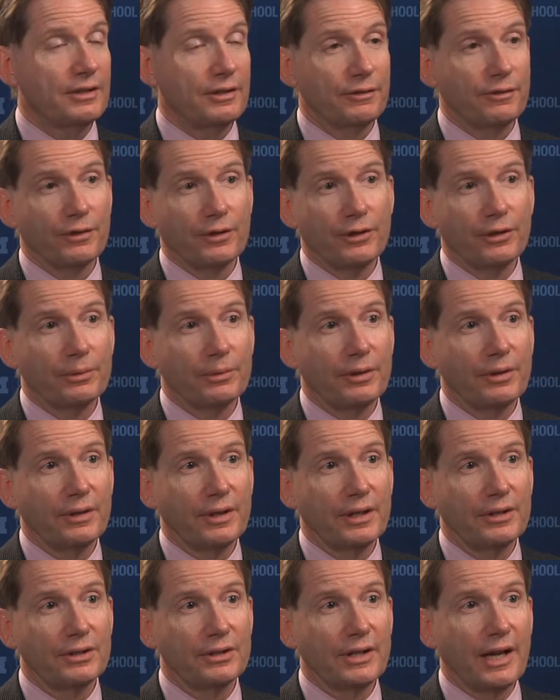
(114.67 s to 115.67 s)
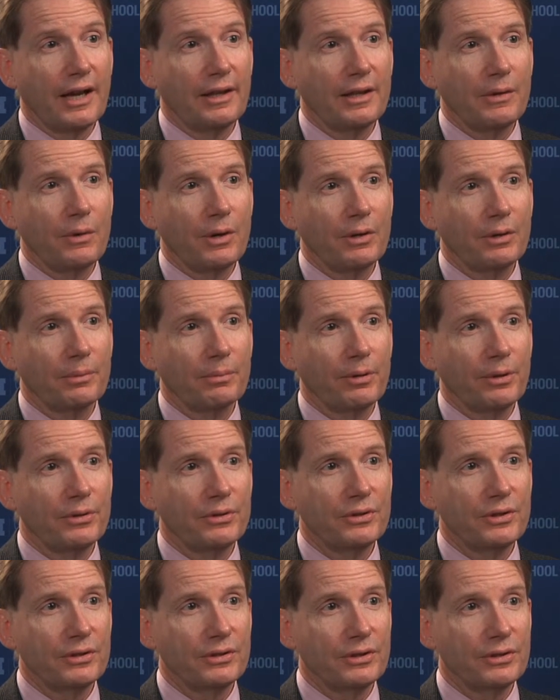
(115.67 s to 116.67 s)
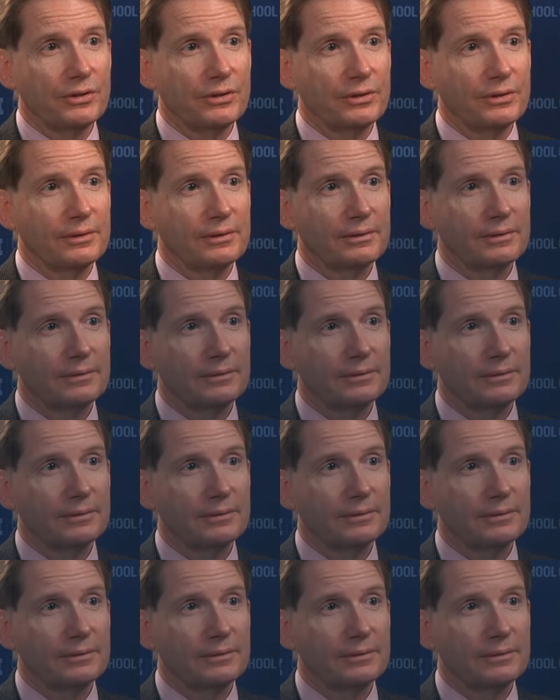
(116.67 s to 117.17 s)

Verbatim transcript: to further rethink just how they want to approach this issue.